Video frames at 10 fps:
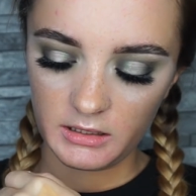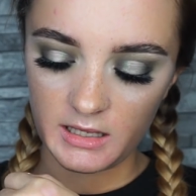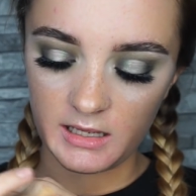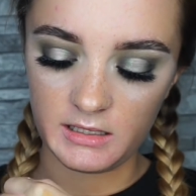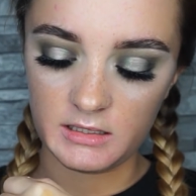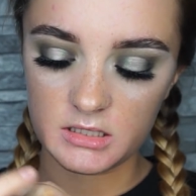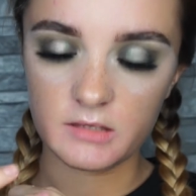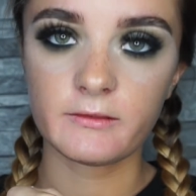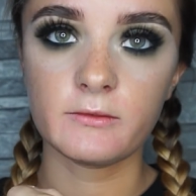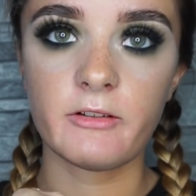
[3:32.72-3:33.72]
Yeah,
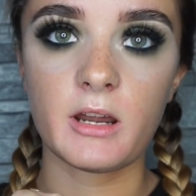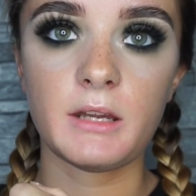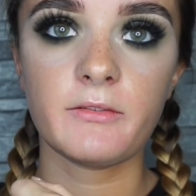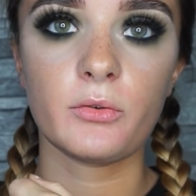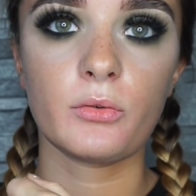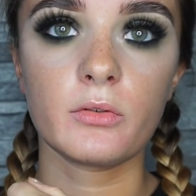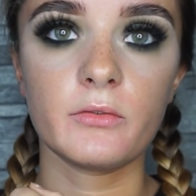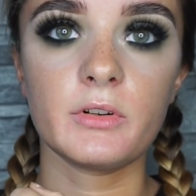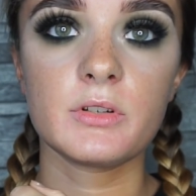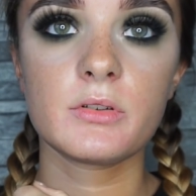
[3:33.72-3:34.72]
it's very full
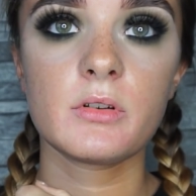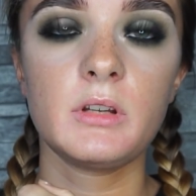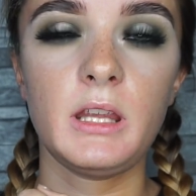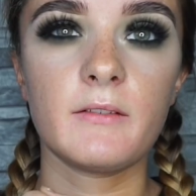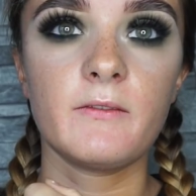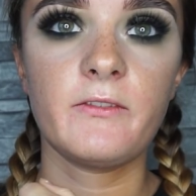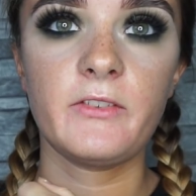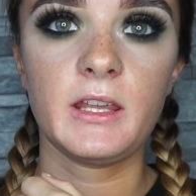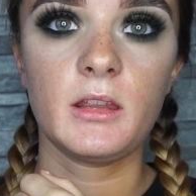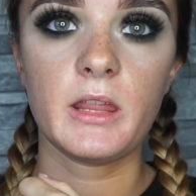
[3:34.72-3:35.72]
coverage. You can
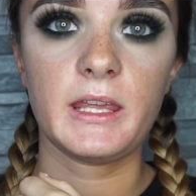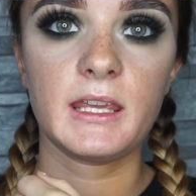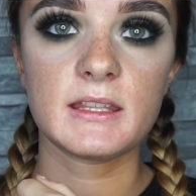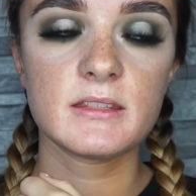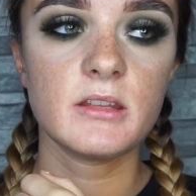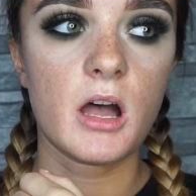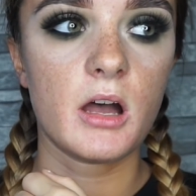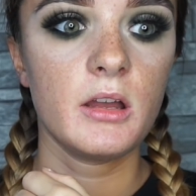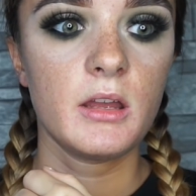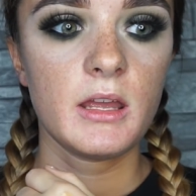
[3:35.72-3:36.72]
feel like it's
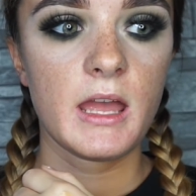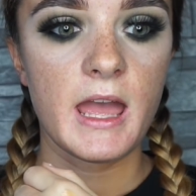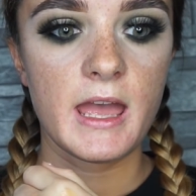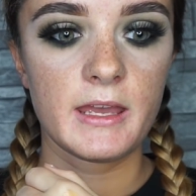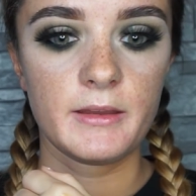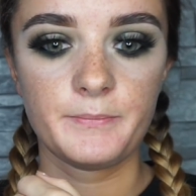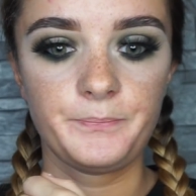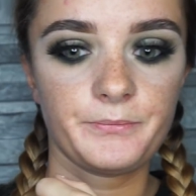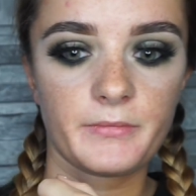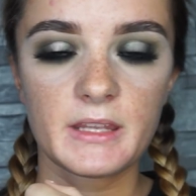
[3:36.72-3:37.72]
not
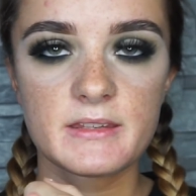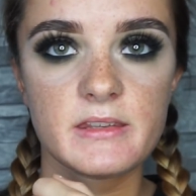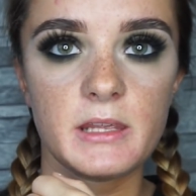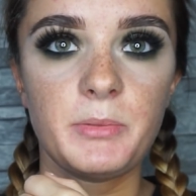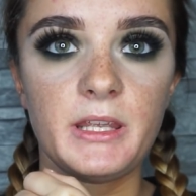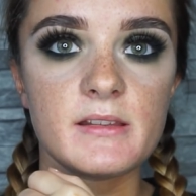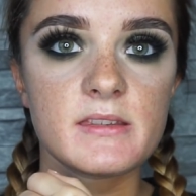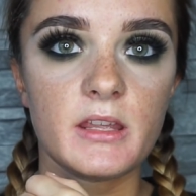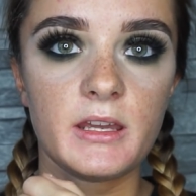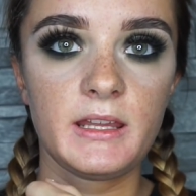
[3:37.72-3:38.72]
slippy and
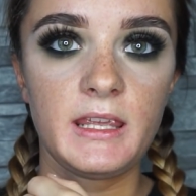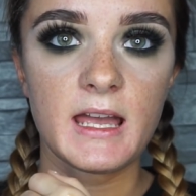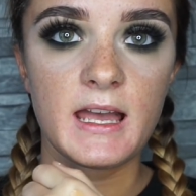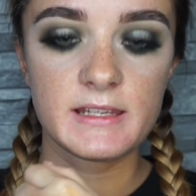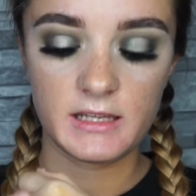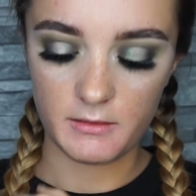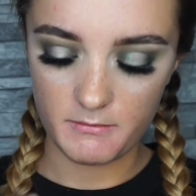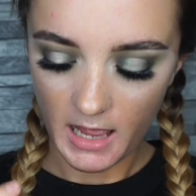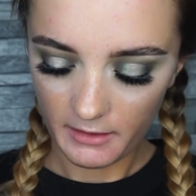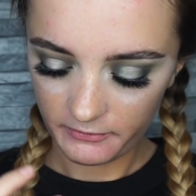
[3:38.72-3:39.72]
slidey. It has like a
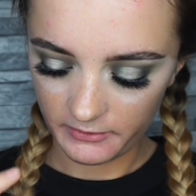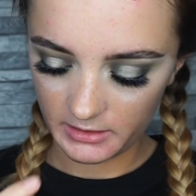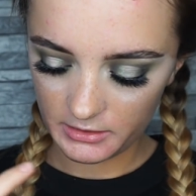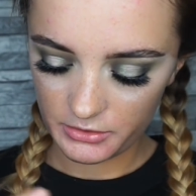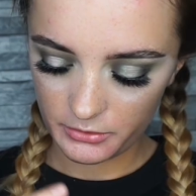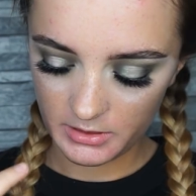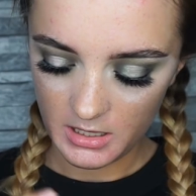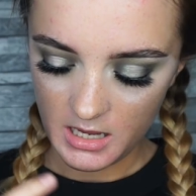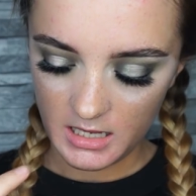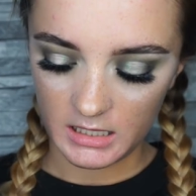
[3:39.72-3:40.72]
matte finish to
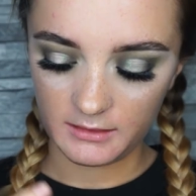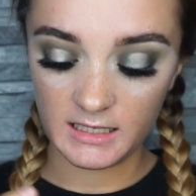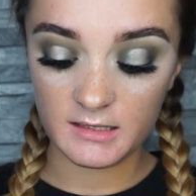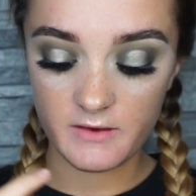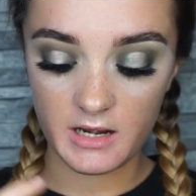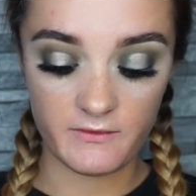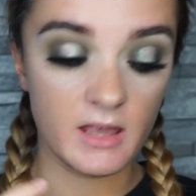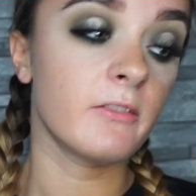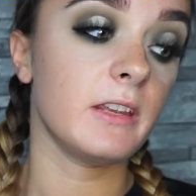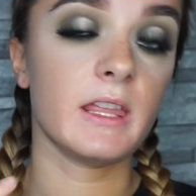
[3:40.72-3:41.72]
it. It is very
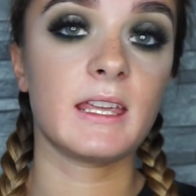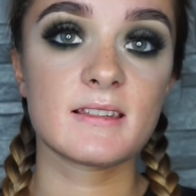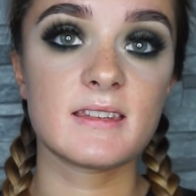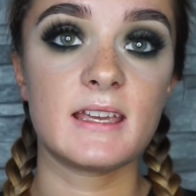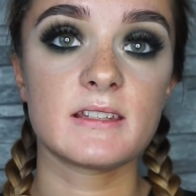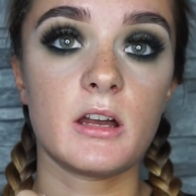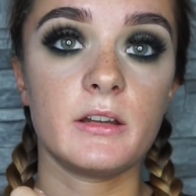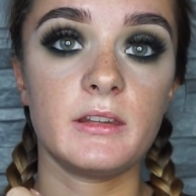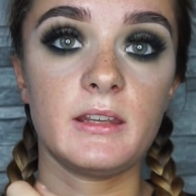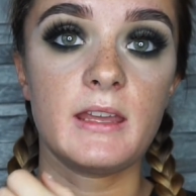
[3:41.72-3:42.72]
velvety, like it says
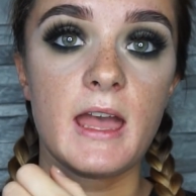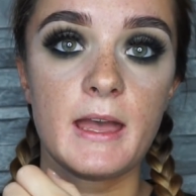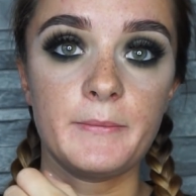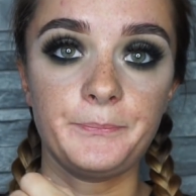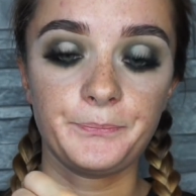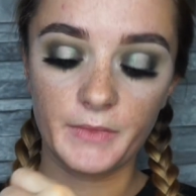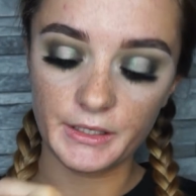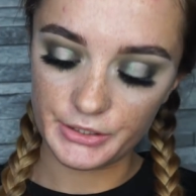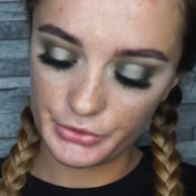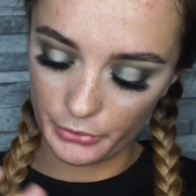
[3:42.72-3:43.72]
on
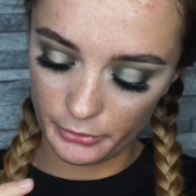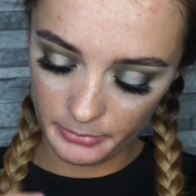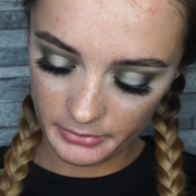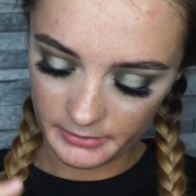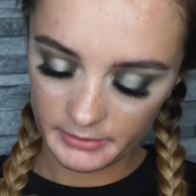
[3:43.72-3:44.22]
the tub.